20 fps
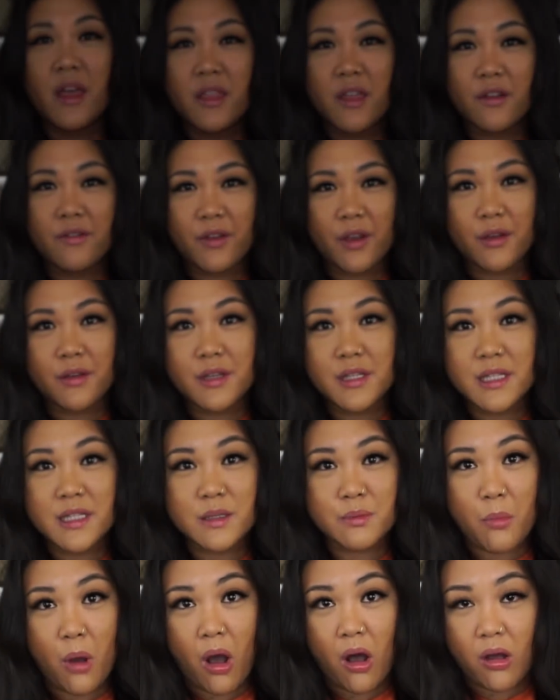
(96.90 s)
They're very
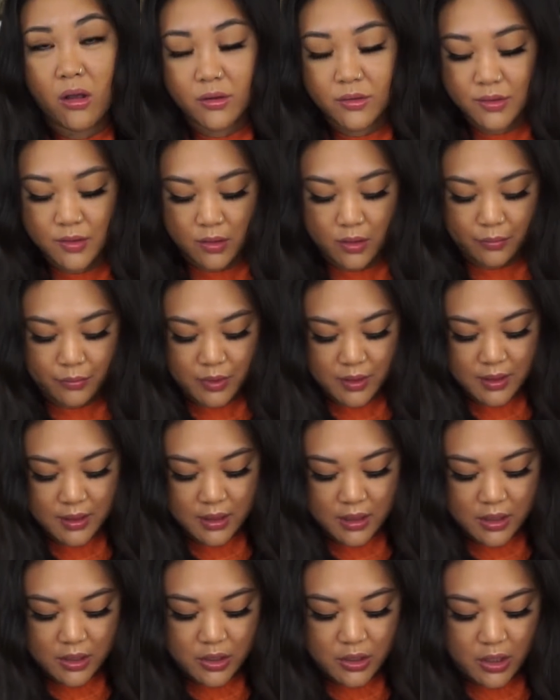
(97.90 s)
small, so I'm just
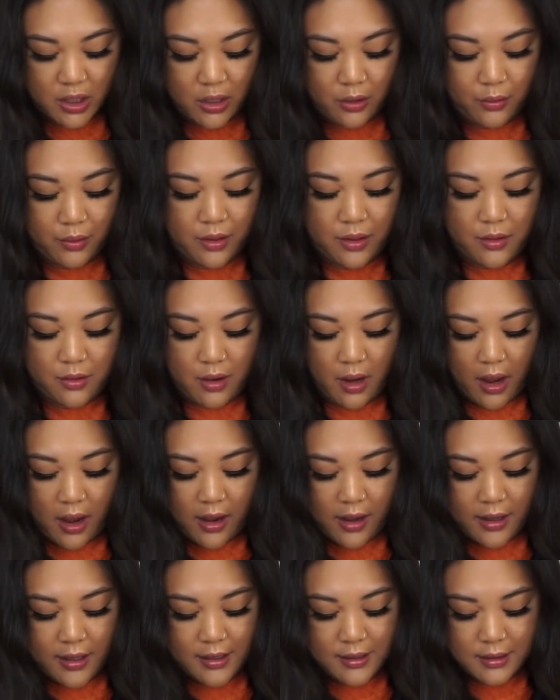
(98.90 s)
gonna share it with you
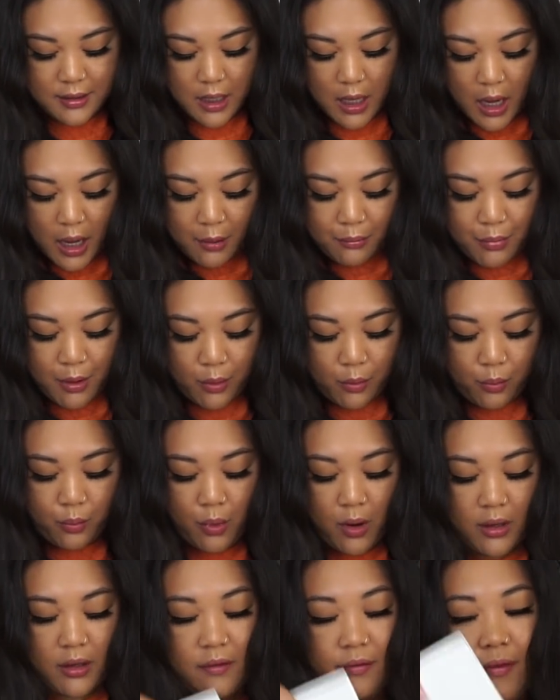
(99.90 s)
guys. But
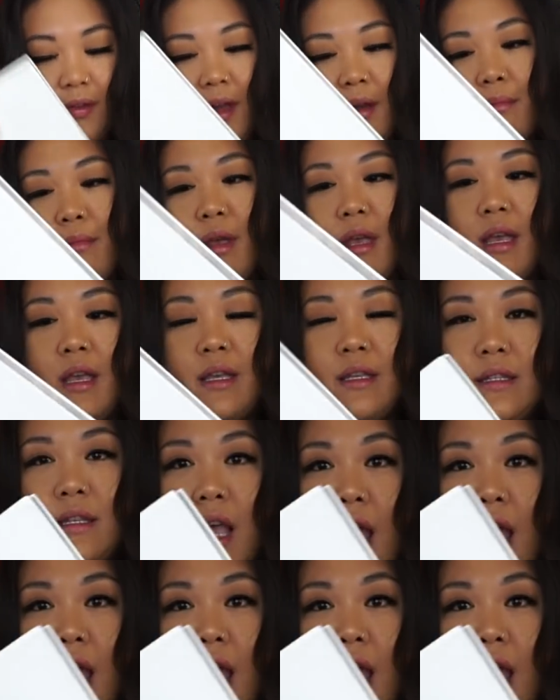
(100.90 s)
one of them is